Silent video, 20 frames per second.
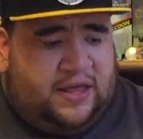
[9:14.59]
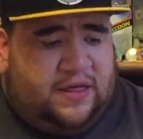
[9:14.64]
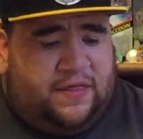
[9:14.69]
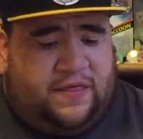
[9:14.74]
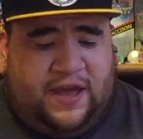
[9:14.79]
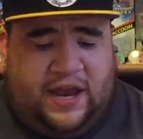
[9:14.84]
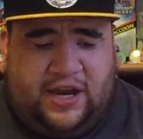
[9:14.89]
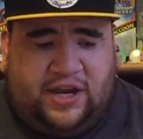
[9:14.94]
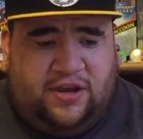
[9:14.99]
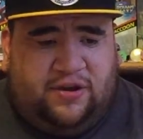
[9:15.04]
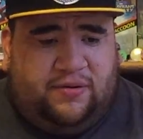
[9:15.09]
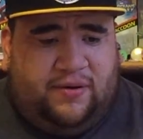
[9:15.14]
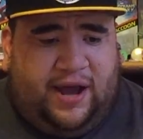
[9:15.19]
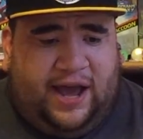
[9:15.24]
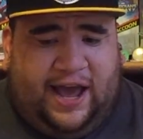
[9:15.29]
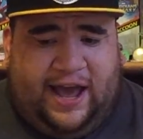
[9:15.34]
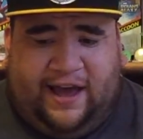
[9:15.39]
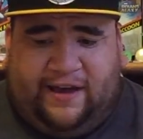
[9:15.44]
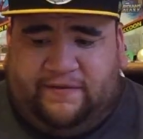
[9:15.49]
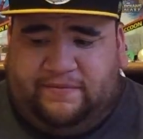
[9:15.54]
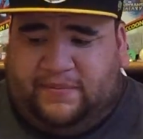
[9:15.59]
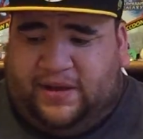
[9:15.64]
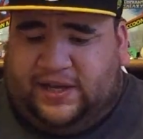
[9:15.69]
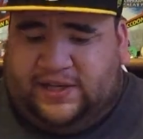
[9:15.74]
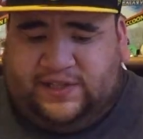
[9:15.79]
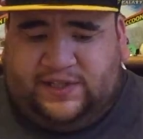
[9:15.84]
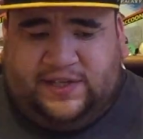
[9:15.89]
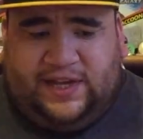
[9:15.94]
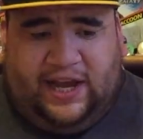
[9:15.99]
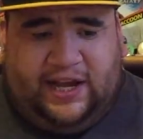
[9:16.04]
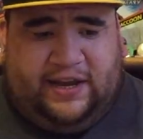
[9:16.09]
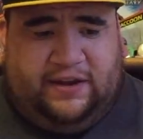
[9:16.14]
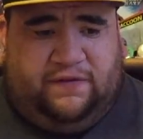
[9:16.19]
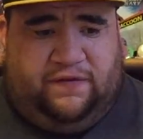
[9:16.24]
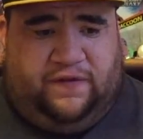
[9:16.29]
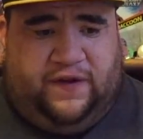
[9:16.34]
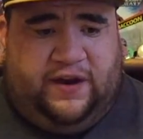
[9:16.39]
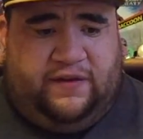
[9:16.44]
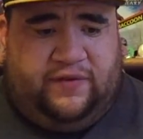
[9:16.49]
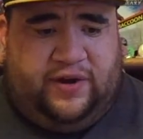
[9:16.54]
Then you have my second
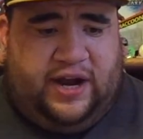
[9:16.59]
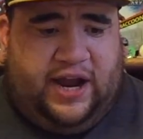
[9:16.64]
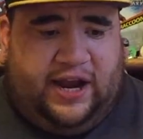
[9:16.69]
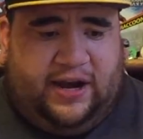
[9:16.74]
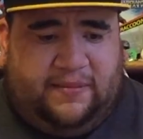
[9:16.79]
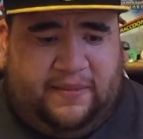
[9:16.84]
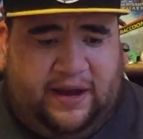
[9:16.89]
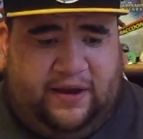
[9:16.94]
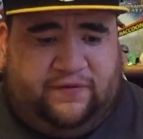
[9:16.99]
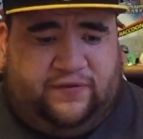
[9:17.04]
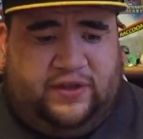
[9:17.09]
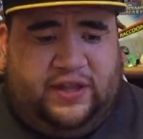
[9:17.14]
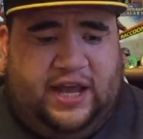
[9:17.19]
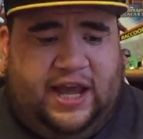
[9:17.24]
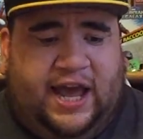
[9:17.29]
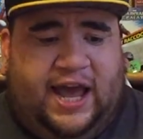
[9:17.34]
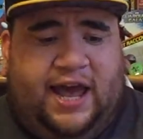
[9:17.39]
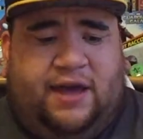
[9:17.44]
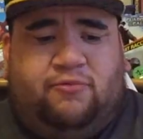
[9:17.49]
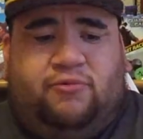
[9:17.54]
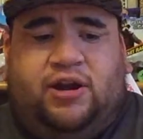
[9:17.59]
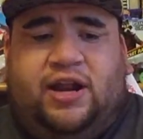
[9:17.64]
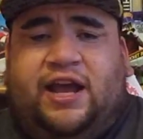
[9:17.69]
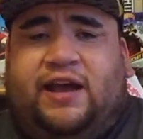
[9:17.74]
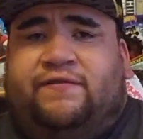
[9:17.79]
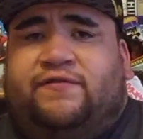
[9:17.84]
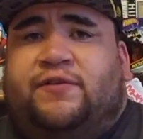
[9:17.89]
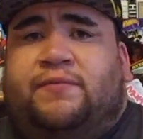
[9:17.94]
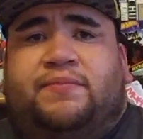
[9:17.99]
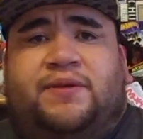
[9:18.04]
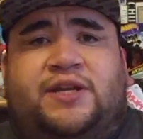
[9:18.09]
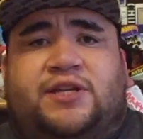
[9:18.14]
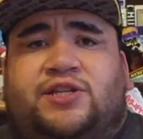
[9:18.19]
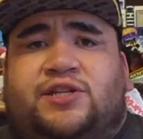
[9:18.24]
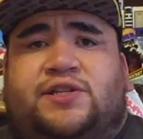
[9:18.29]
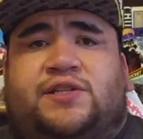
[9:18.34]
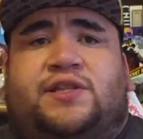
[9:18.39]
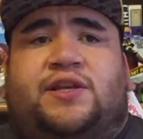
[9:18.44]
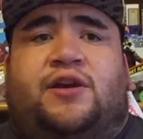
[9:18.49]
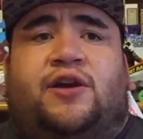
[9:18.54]
favorite item after the hat would have to be
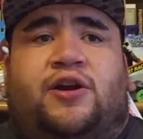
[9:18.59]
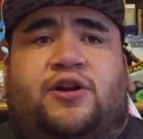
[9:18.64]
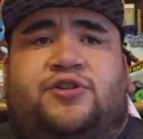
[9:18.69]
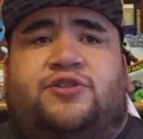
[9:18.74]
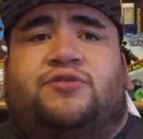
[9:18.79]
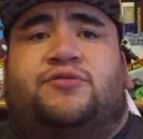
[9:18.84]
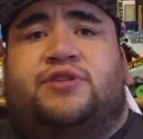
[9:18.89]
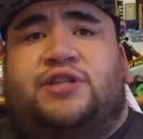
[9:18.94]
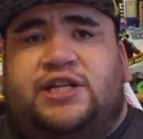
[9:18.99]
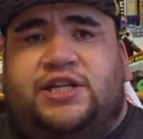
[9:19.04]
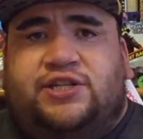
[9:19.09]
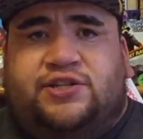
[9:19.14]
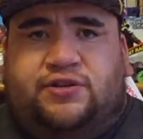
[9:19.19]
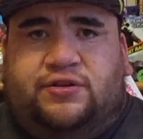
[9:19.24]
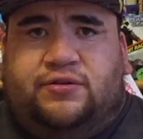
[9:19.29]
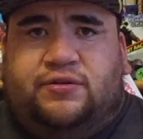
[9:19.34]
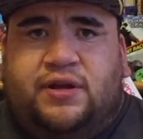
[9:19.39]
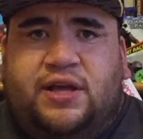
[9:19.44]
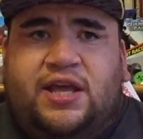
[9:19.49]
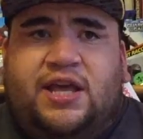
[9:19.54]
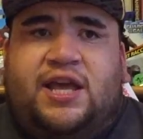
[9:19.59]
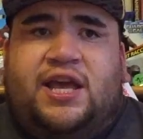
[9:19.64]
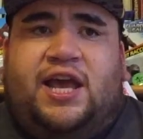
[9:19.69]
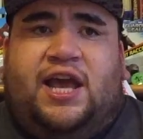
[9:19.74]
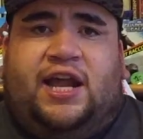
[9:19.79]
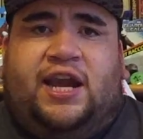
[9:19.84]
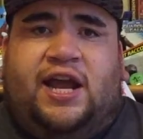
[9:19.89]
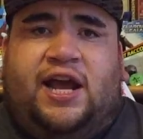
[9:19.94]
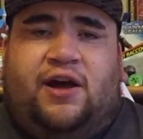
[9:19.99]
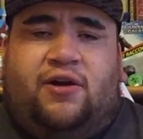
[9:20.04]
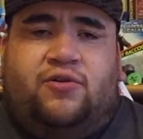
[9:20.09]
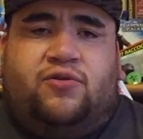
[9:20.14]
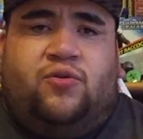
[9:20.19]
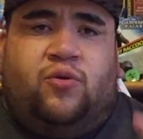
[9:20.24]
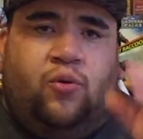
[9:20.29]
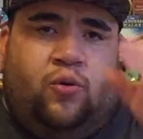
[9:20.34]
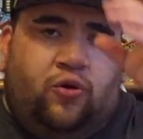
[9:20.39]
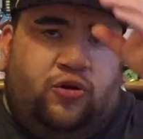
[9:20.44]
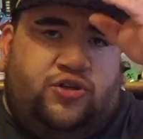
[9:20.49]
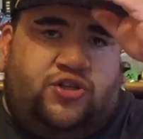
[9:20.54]
just the R2-D2, and how
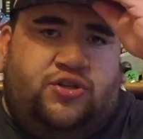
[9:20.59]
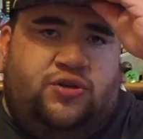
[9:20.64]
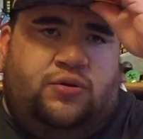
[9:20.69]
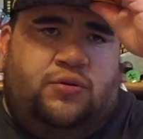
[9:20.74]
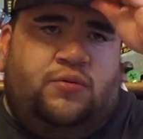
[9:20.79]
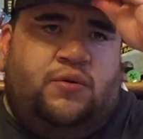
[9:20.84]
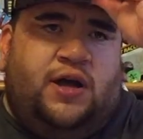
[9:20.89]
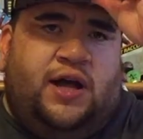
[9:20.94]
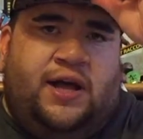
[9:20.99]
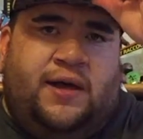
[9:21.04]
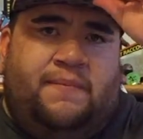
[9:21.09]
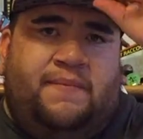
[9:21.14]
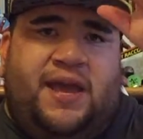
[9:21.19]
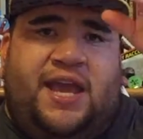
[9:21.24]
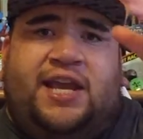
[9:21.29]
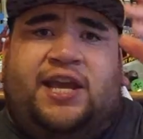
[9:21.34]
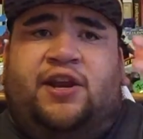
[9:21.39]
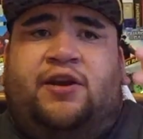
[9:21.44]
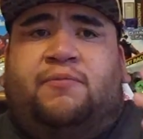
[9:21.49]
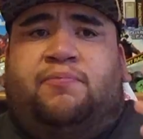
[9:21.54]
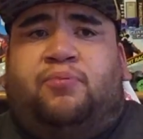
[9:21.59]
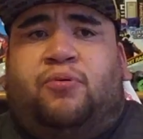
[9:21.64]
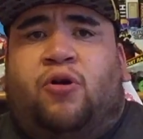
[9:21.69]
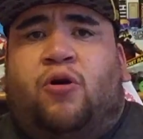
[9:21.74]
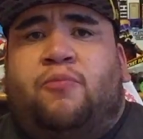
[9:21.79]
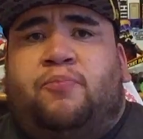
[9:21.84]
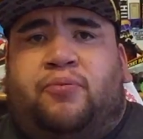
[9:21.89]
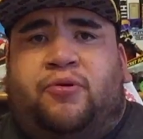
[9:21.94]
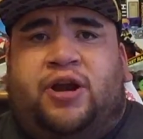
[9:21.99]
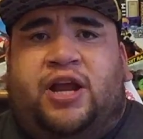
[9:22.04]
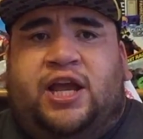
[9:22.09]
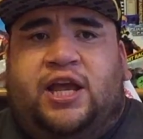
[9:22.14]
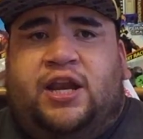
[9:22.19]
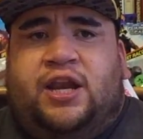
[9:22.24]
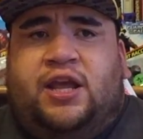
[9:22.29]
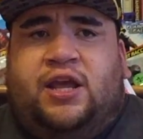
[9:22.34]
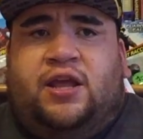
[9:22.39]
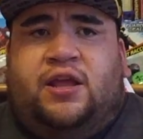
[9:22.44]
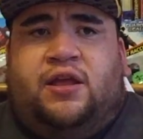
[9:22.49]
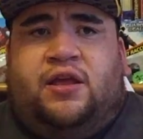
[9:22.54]
cool to make an
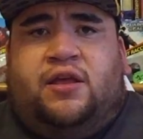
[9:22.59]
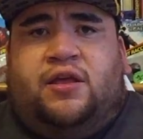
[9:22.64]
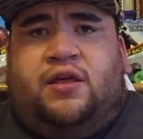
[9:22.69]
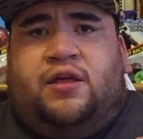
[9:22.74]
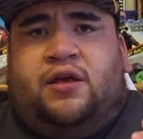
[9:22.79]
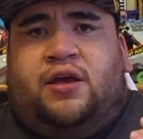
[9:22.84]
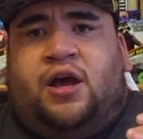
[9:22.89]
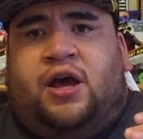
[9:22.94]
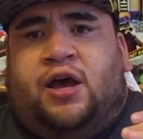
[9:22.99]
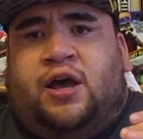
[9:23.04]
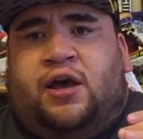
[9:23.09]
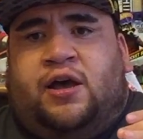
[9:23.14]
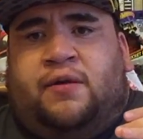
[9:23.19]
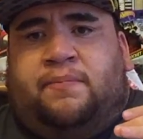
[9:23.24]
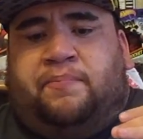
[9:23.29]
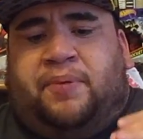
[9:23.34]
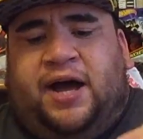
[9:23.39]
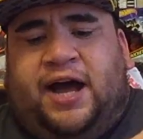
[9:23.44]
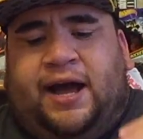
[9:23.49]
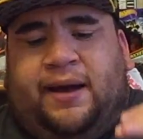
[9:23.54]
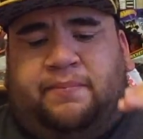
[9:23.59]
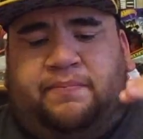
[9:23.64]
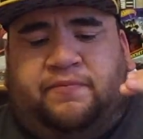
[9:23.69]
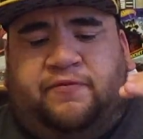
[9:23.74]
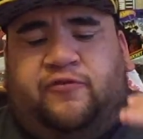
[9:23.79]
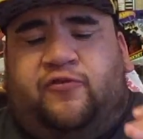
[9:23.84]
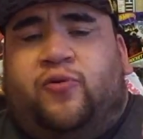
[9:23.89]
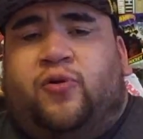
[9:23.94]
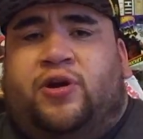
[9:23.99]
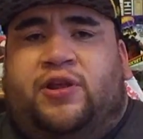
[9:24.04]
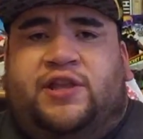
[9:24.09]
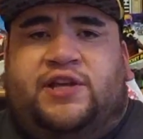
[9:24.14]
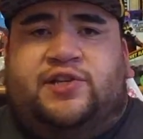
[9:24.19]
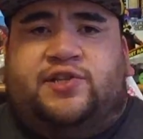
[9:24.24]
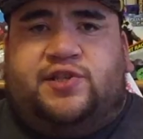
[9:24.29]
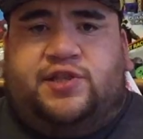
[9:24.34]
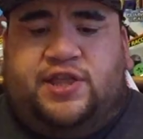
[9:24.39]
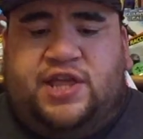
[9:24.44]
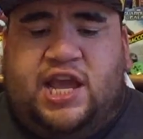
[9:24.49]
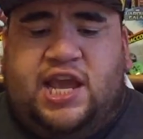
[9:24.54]
appropriate pop for
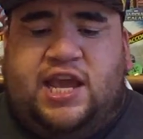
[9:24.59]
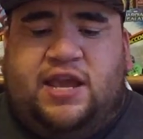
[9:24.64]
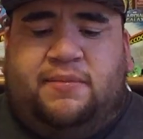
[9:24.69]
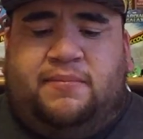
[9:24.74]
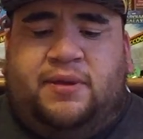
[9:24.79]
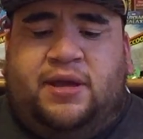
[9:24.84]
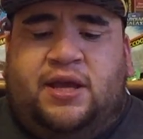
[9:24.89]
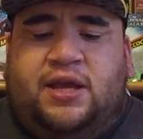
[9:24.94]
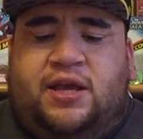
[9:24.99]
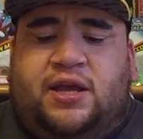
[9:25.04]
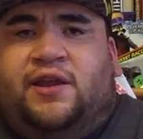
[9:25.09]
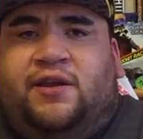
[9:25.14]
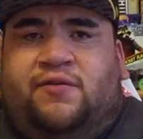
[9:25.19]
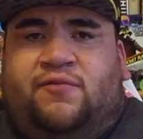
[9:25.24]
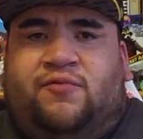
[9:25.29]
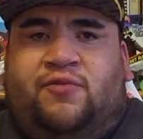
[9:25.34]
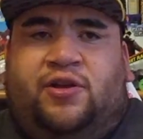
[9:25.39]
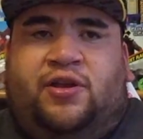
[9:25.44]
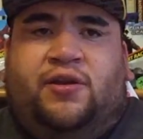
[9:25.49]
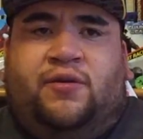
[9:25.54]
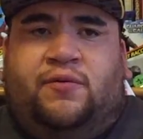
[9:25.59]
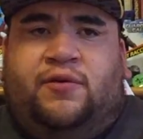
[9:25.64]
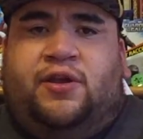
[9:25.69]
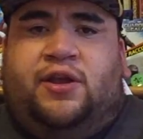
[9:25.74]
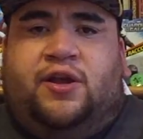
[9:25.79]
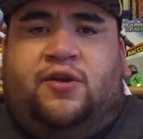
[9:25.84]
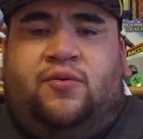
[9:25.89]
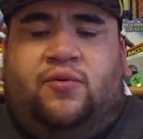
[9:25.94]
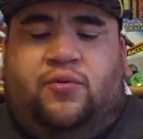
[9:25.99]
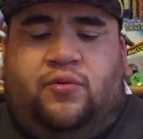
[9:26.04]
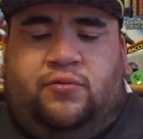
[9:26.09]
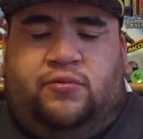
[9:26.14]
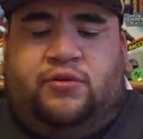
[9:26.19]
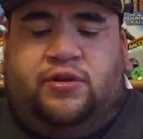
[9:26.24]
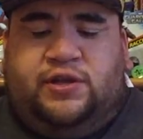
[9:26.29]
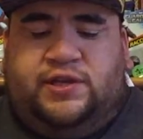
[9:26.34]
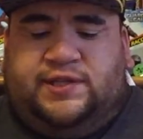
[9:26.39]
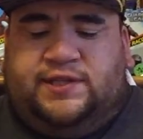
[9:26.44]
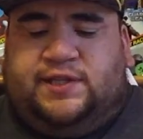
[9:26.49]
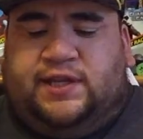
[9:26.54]
this theme, and really, really cool and
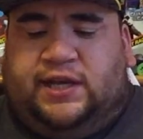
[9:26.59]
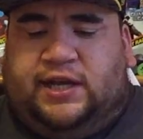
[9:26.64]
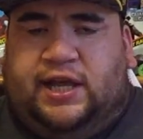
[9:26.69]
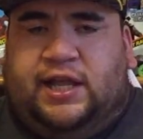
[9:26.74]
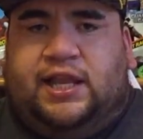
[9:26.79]
really sick.